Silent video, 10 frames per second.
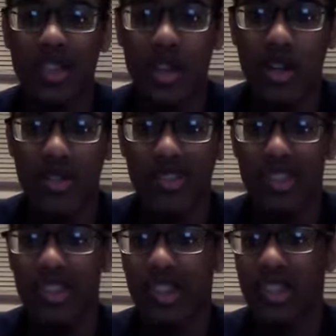songs.
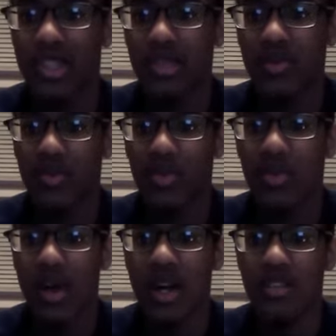It's just,
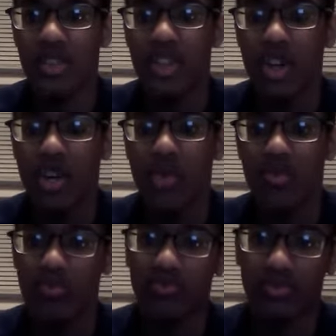why, you know,